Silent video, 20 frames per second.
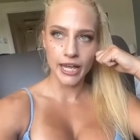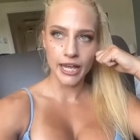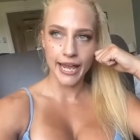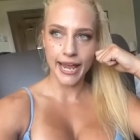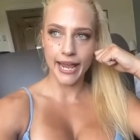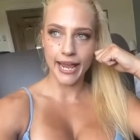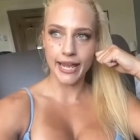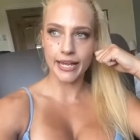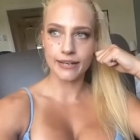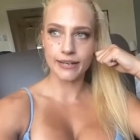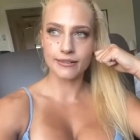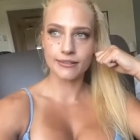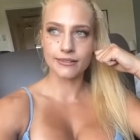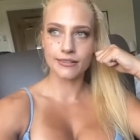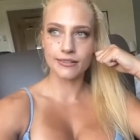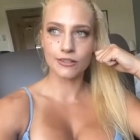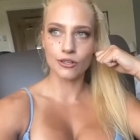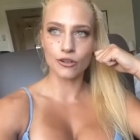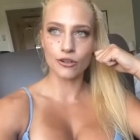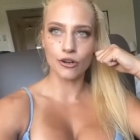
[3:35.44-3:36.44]
And,
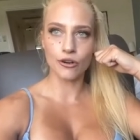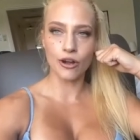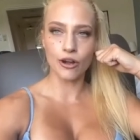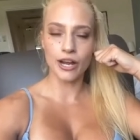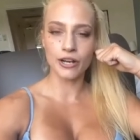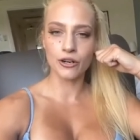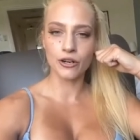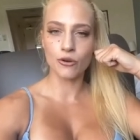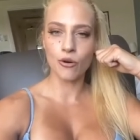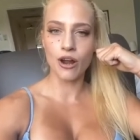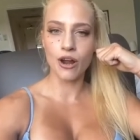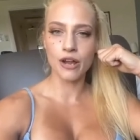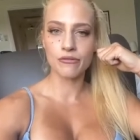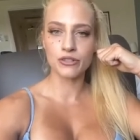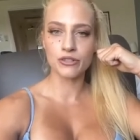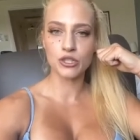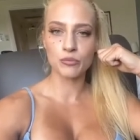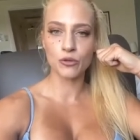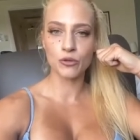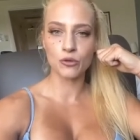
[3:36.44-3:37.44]
you know, I don't cry over
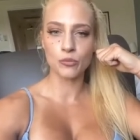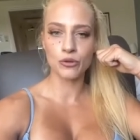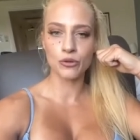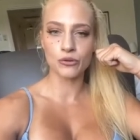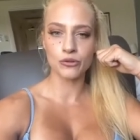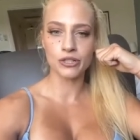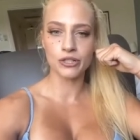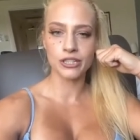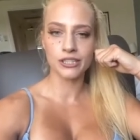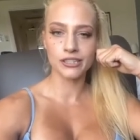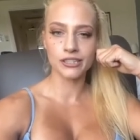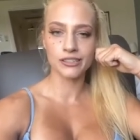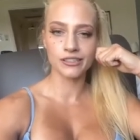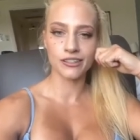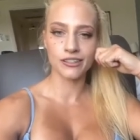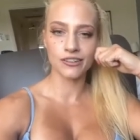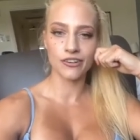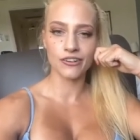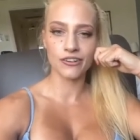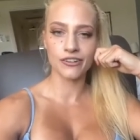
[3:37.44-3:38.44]
spilt milk.
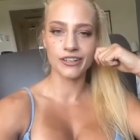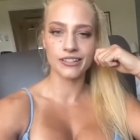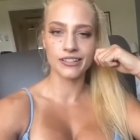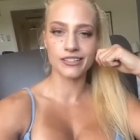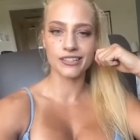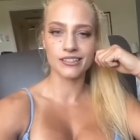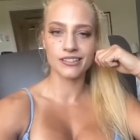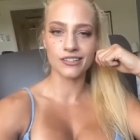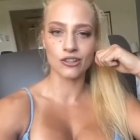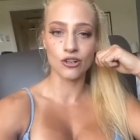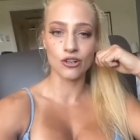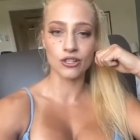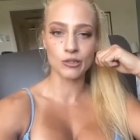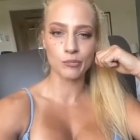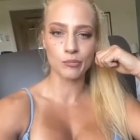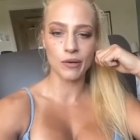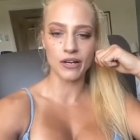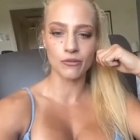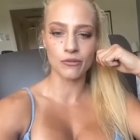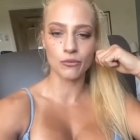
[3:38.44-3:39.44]
You know, it's a loss.
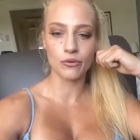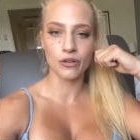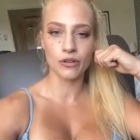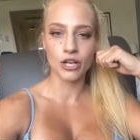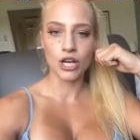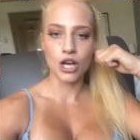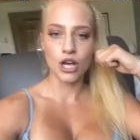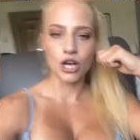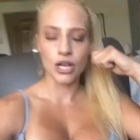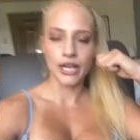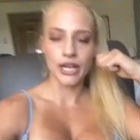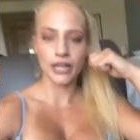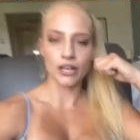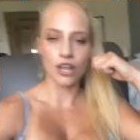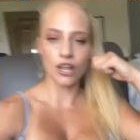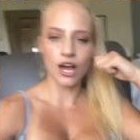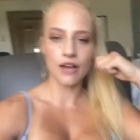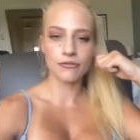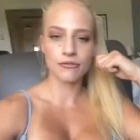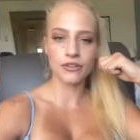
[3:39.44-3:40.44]
But in
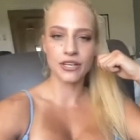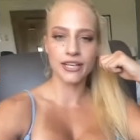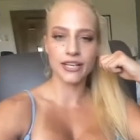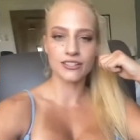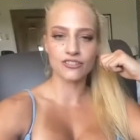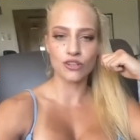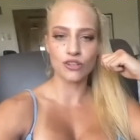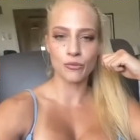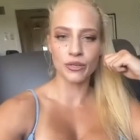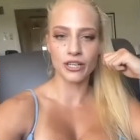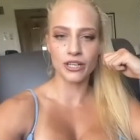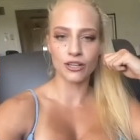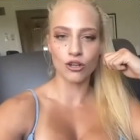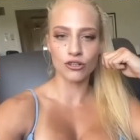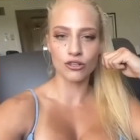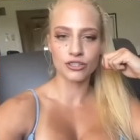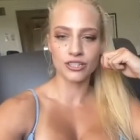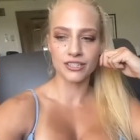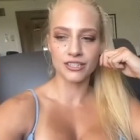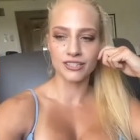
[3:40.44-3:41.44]
life, you get so many
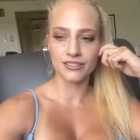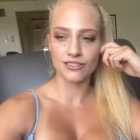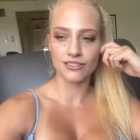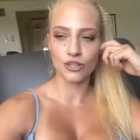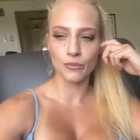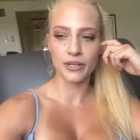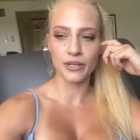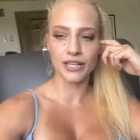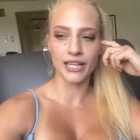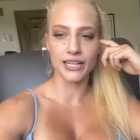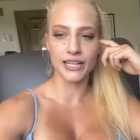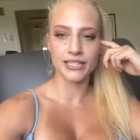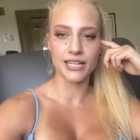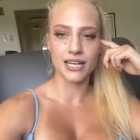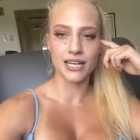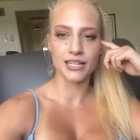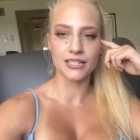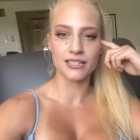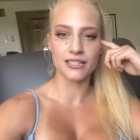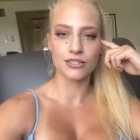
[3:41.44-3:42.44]
losses and so many
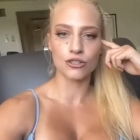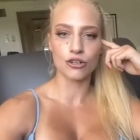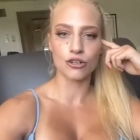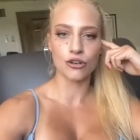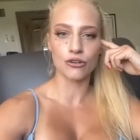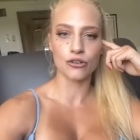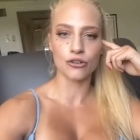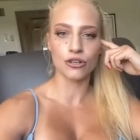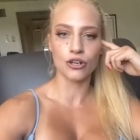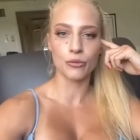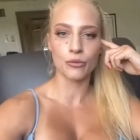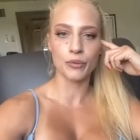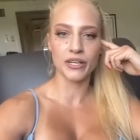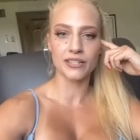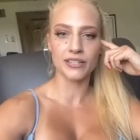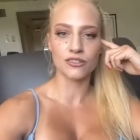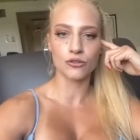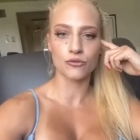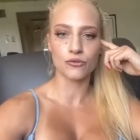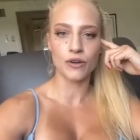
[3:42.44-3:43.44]
letdowns. You know, you got to pick
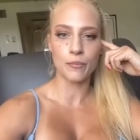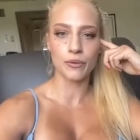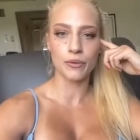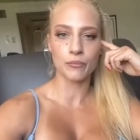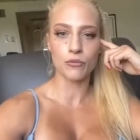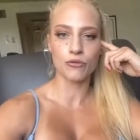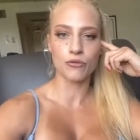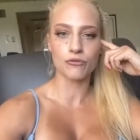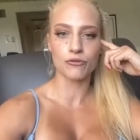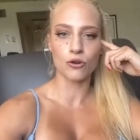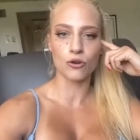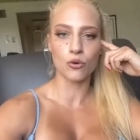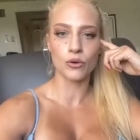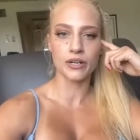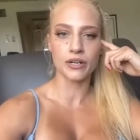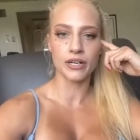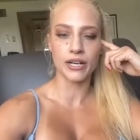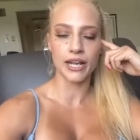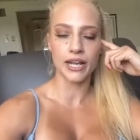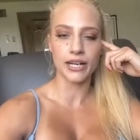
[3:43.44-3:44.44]
yourself up and move forward
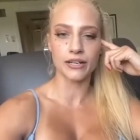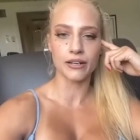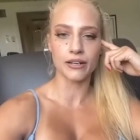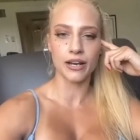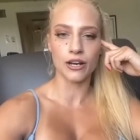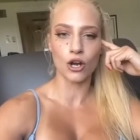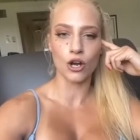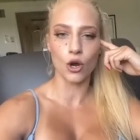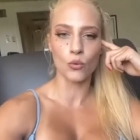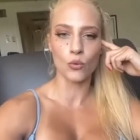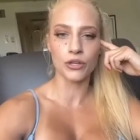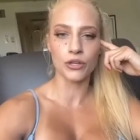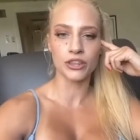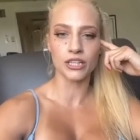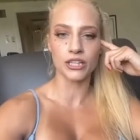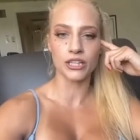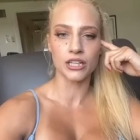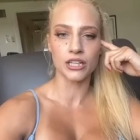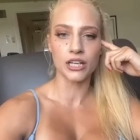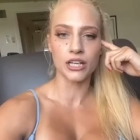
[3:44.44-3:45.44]
and go with
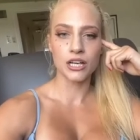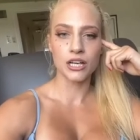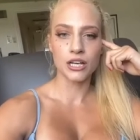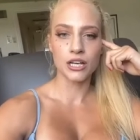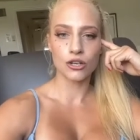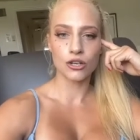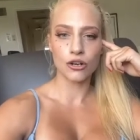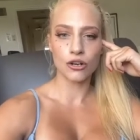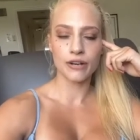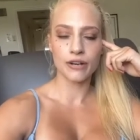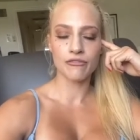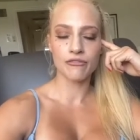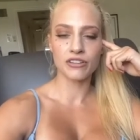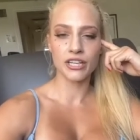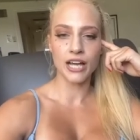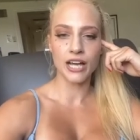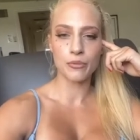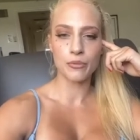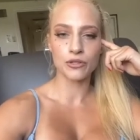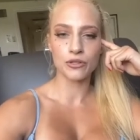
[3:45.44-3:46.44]
it. You know, and everything
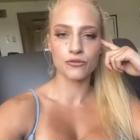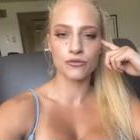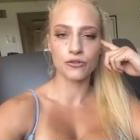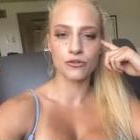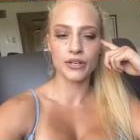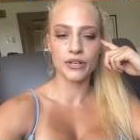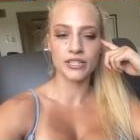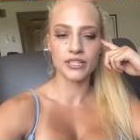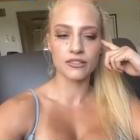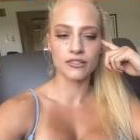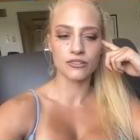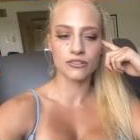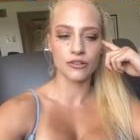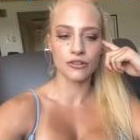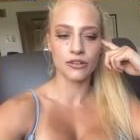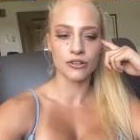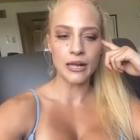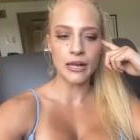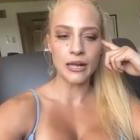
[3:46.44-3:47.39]
happens for a reason. So